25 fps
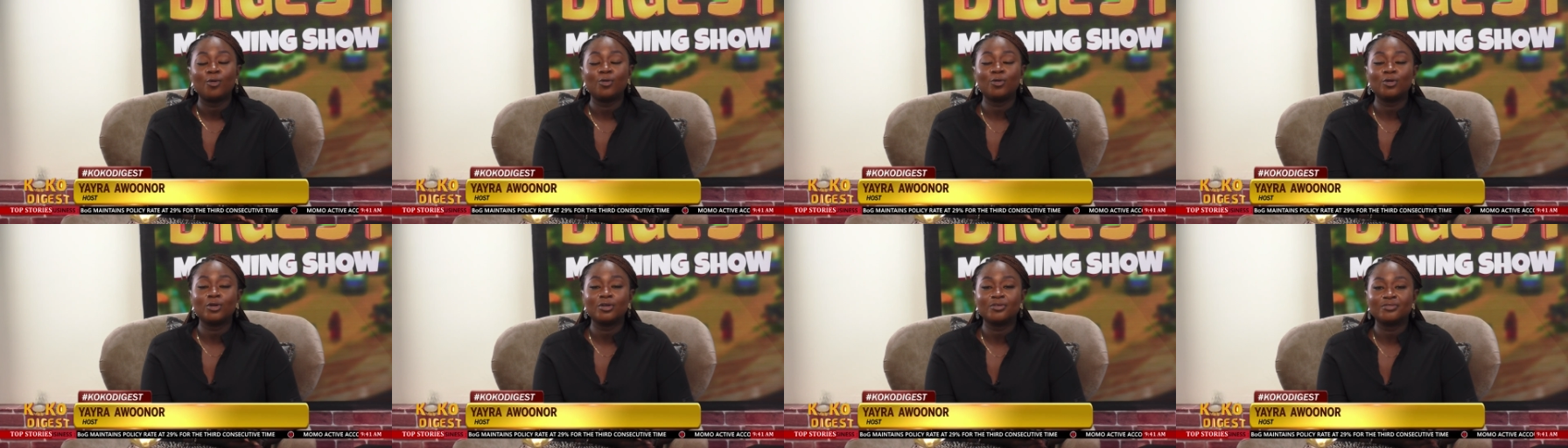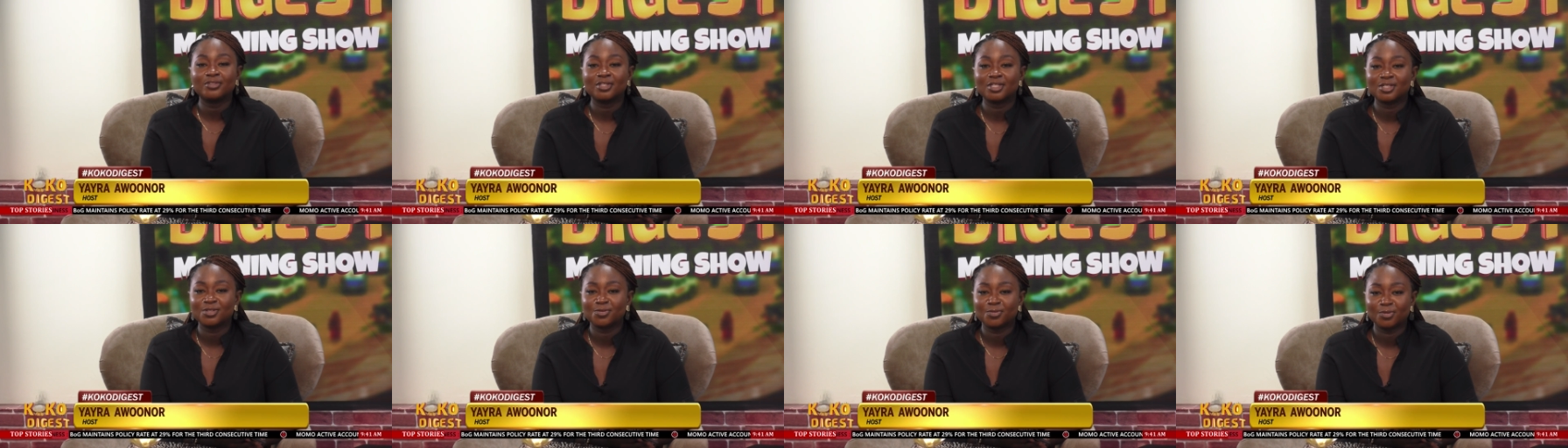All
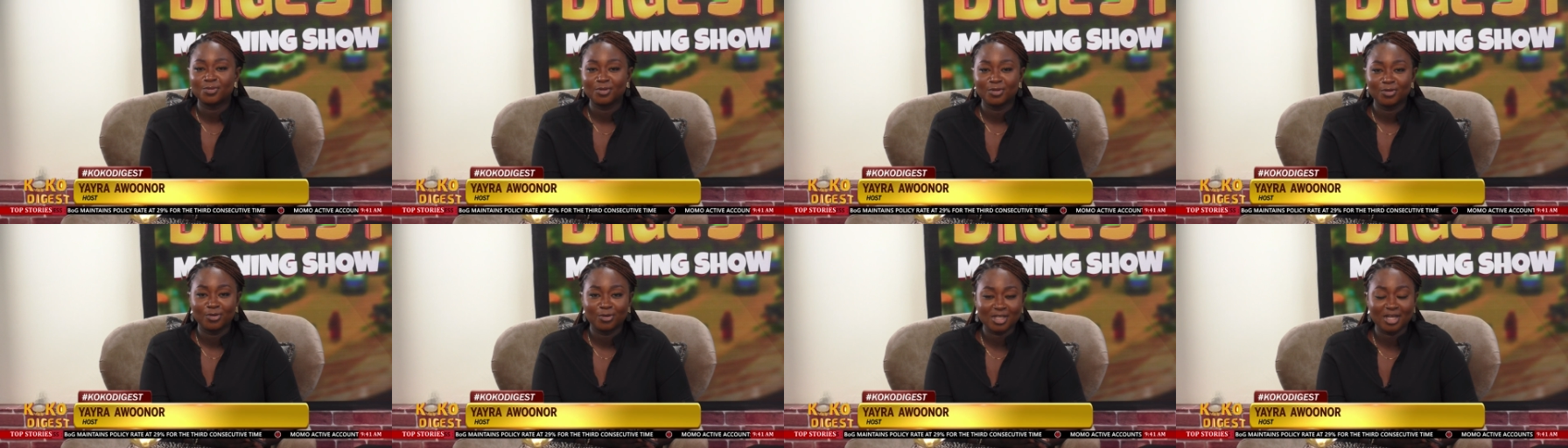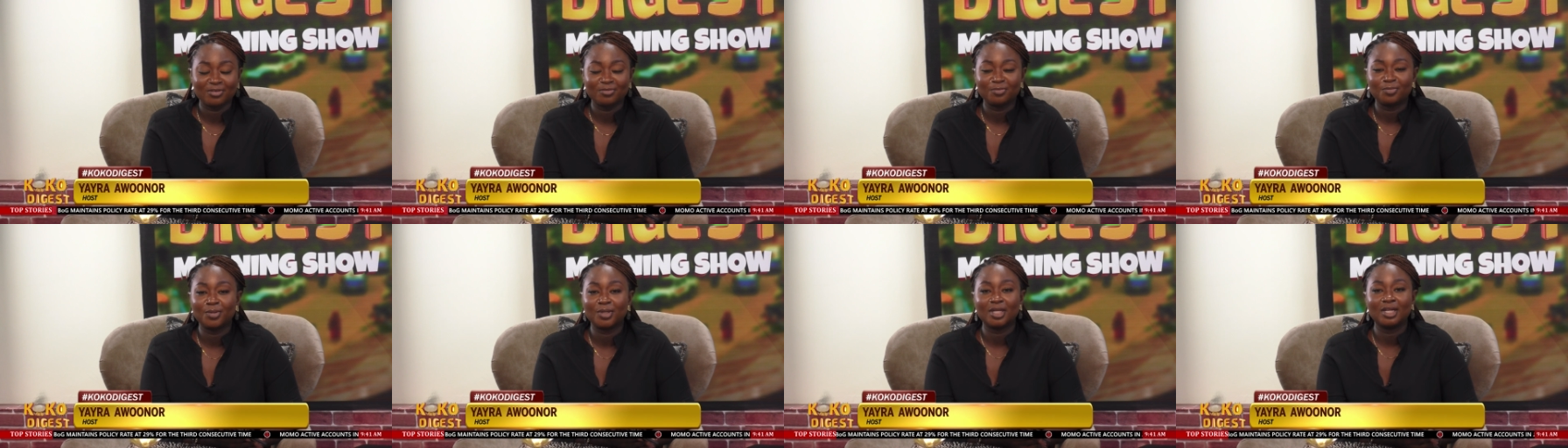of this would
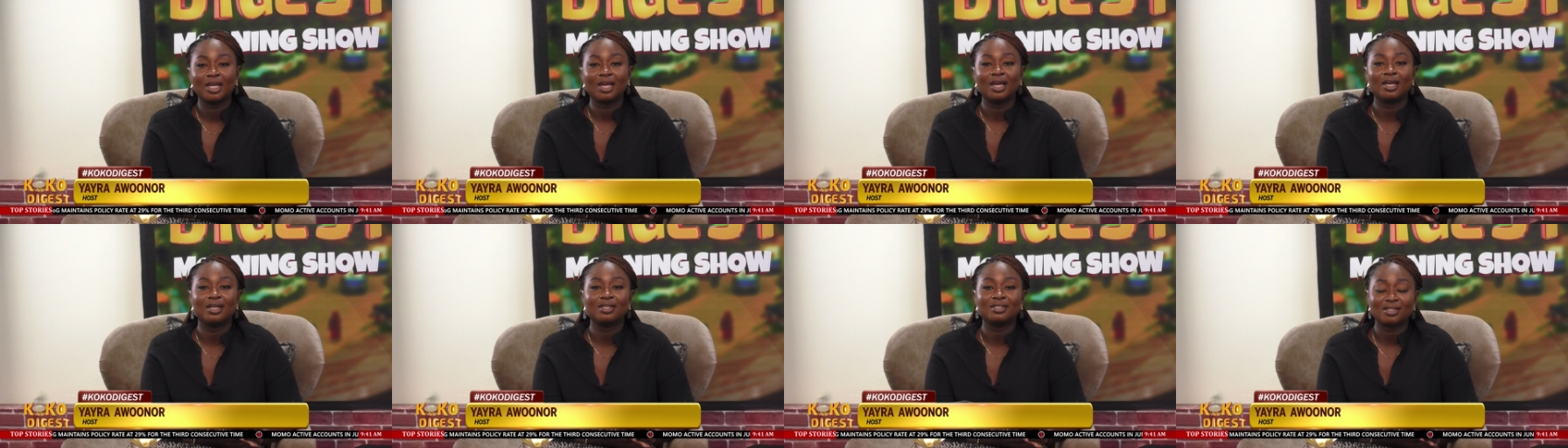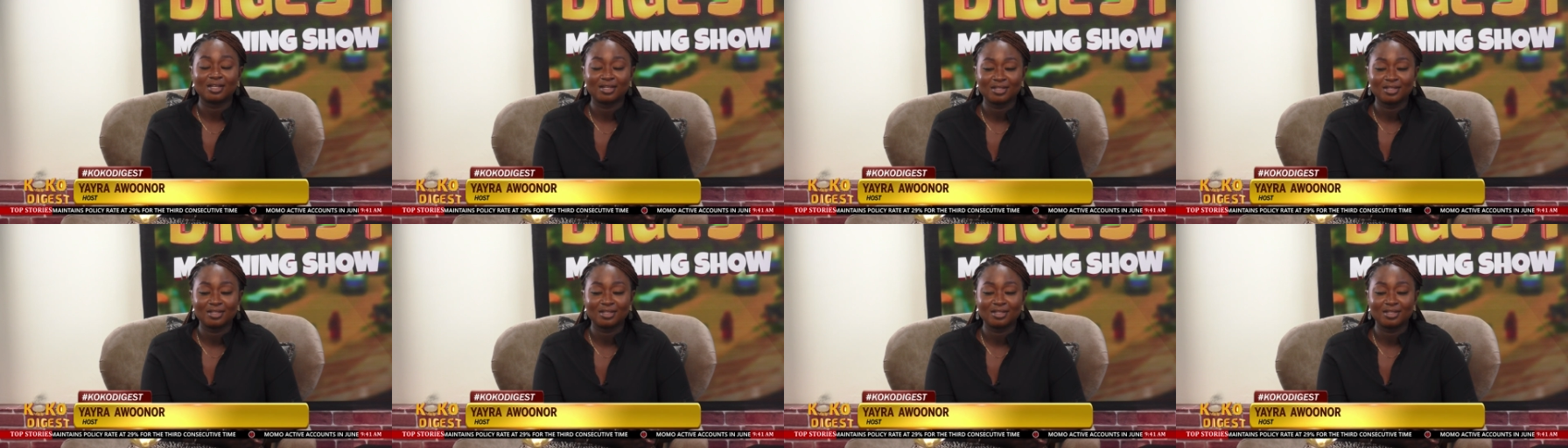not have
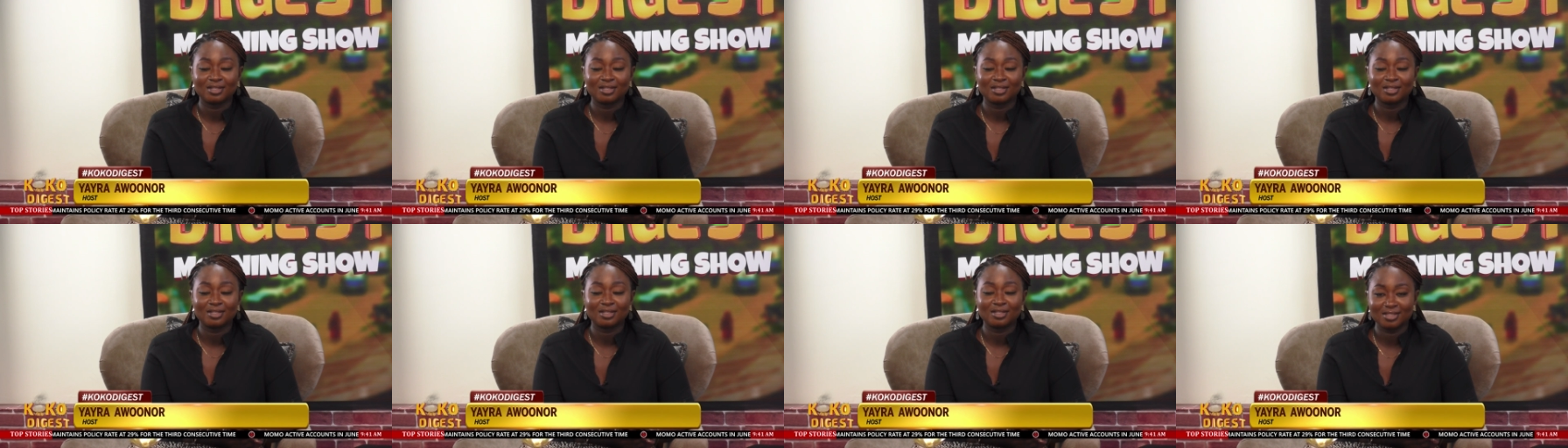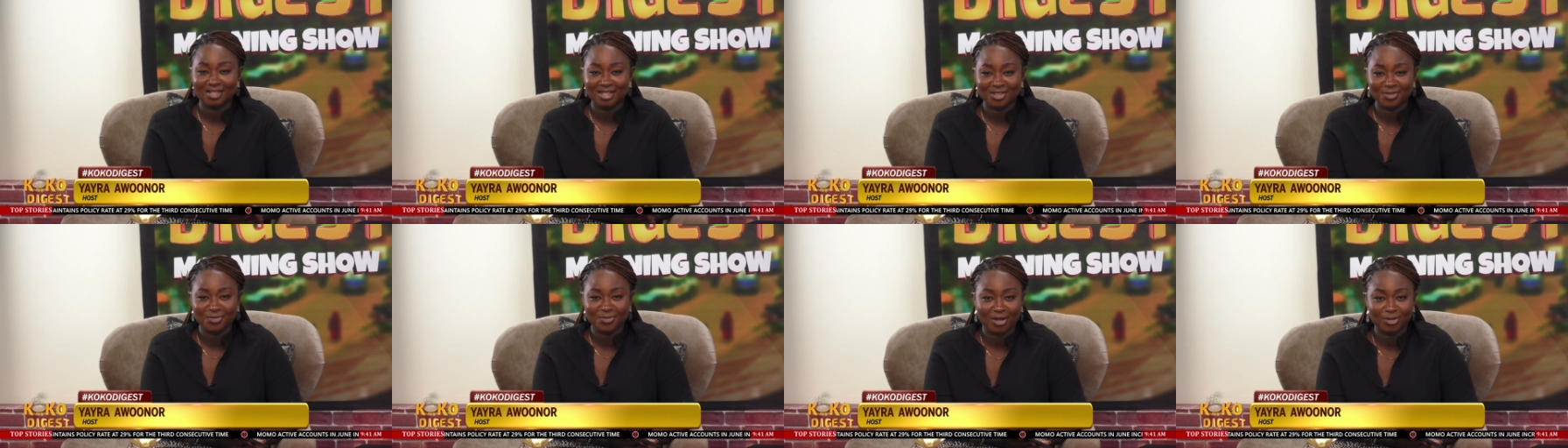been a
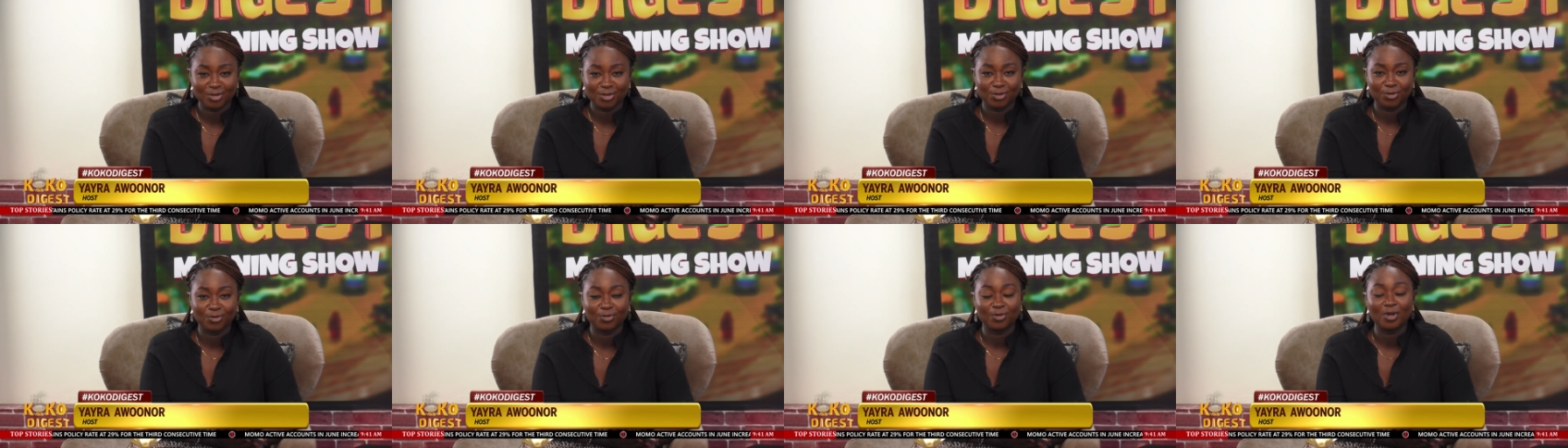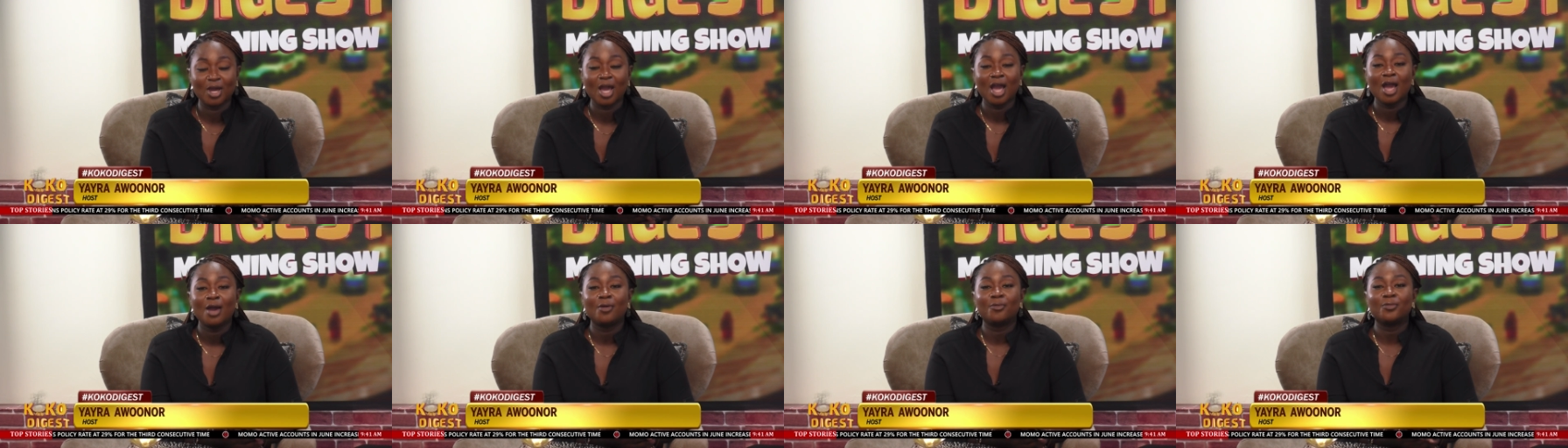success
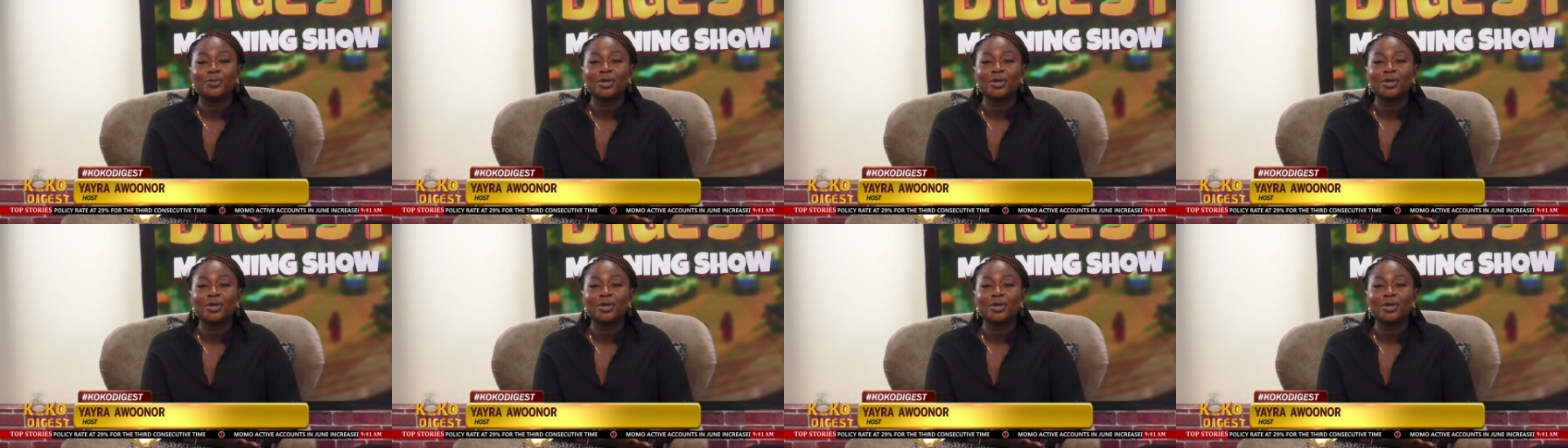without you.